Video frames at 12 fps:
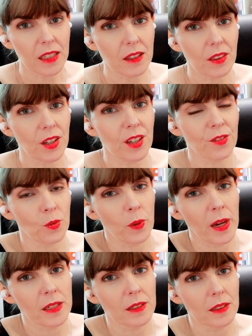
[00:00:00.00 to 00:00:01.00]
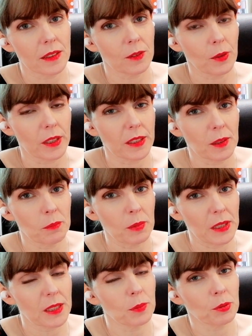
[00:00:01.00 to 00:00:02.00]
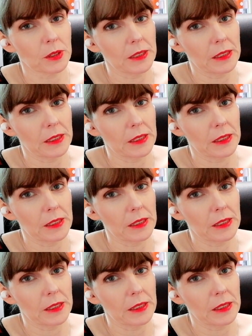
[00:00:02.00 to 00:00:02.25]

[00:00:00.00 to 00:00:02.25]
I can think of a way to discredit him, but it's